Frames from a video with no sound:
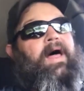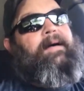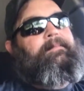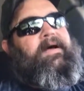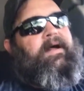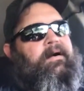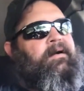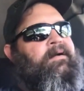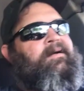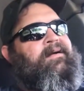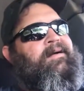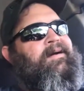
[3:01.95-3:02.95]
lot
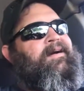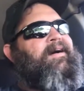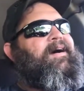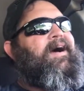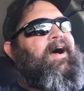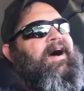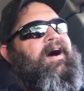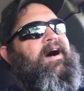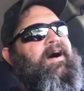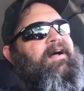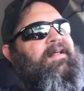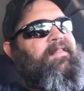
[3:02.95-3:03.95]
better
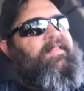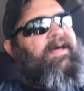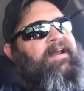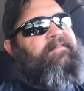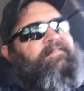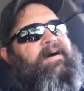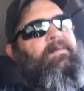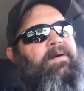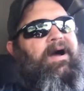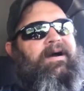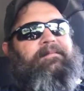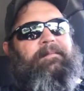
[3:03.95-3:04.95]
than if I
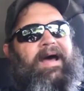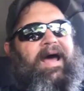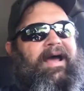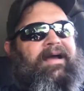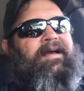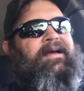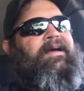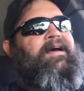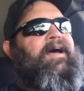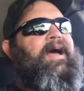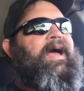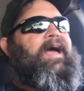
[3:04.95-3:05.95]
rocked back.
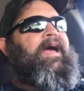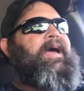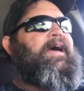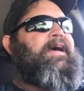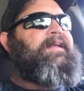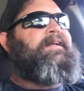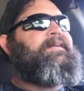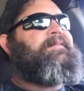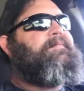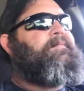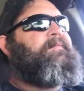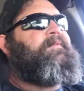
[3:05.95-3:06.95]

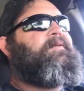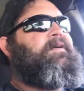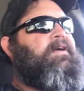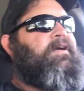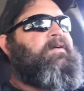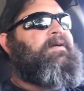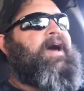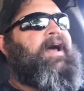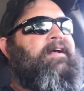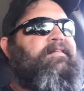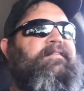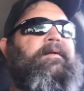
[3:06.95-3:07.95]
And you
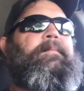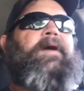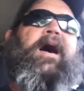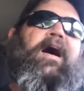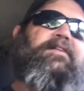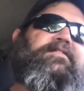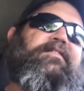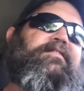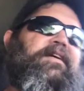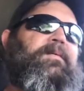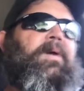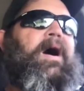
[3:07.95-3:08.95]
kind of
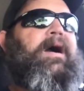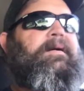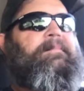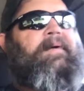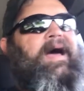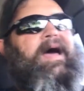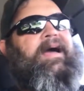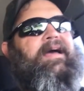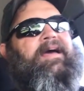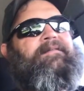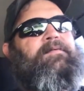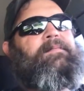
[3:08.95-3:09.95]
subconsciously rock
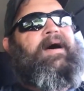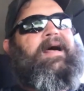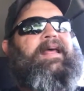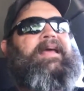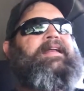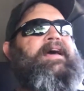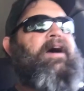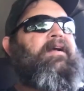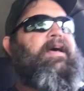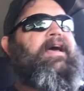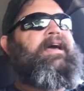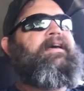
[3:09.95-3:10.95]
back. Everybody
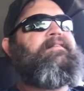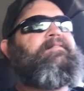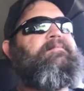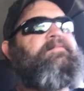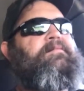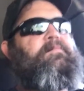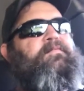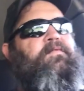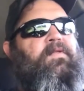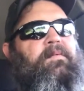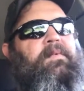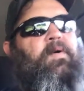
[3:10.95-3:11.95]
nowadays,
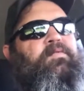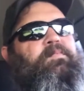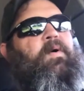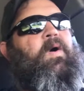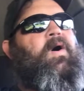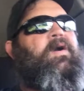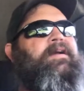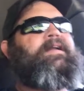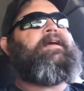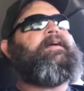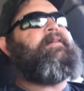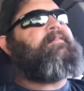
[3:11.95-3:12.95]
for the most part,
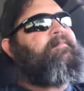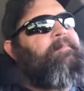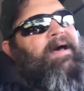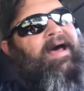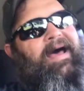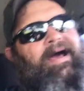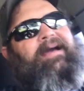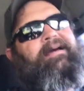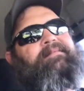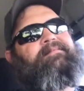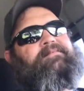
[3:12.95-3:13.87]
leans back